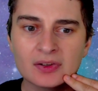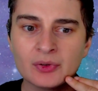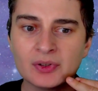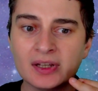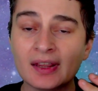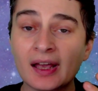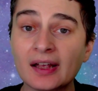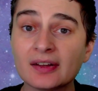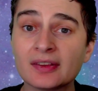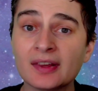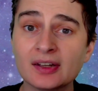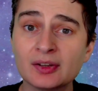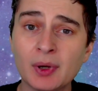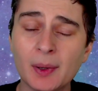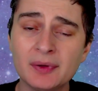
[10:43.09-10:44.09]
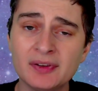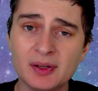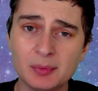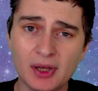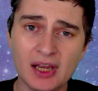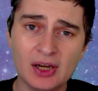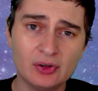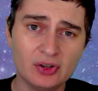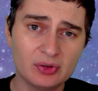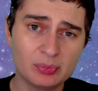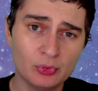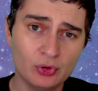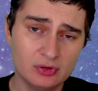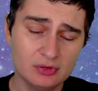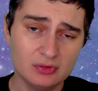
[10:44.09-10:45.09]
that's what I would say about Aries
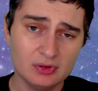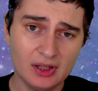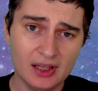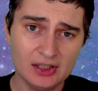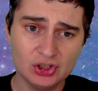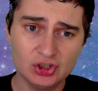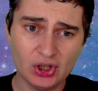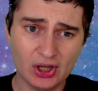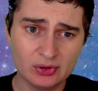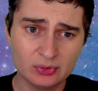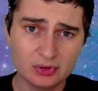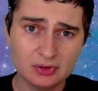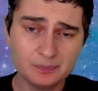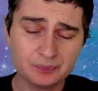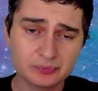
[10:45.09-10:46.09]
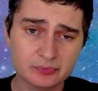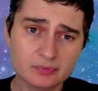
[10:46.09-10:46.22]
Moon in general.